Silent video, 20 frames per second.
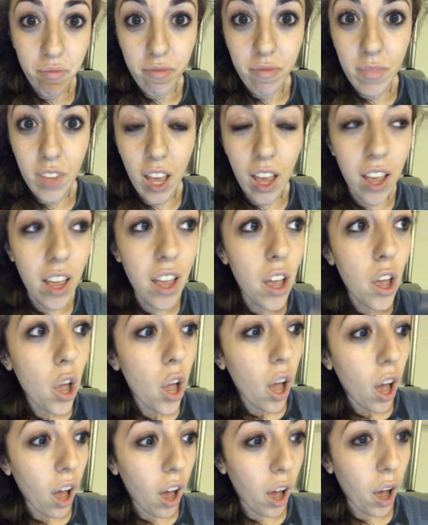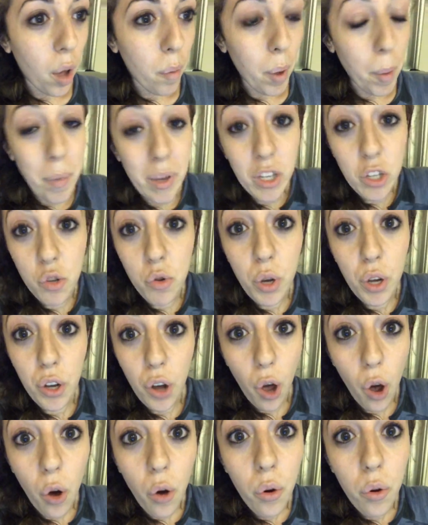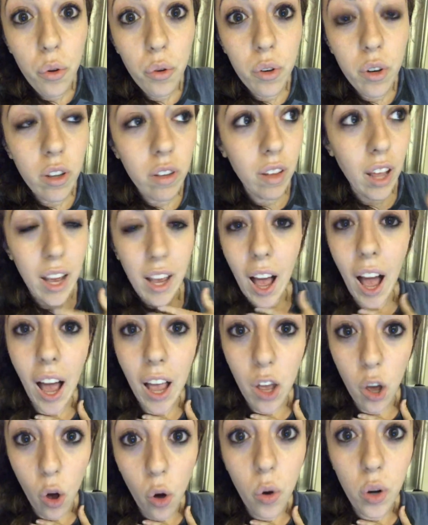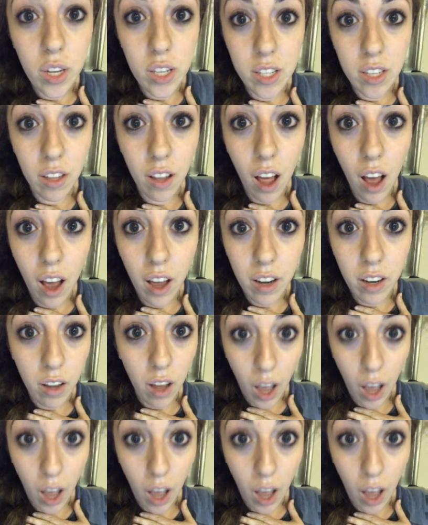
Okay. You could I own a salon.